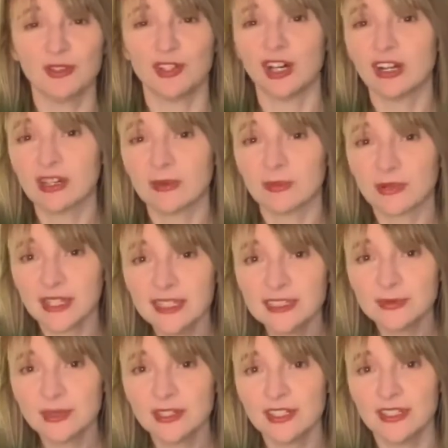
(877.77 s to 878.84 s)
long breaks
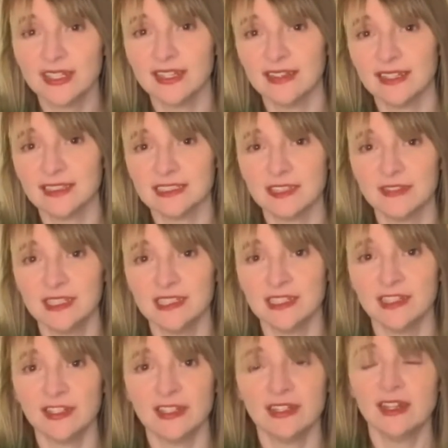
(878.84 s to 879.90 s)
while cooking Thanksgiving
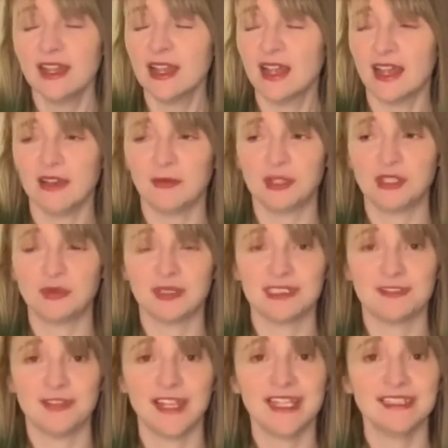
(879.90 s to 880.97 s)
dinner, which was
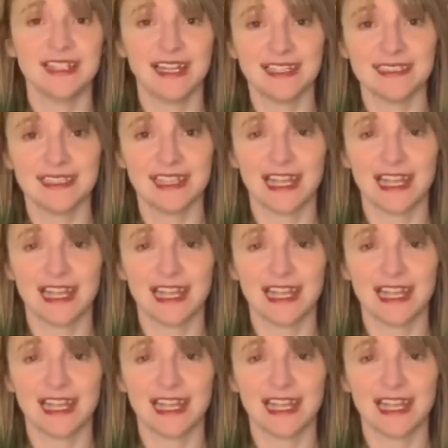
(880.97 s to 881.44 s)
fantastic.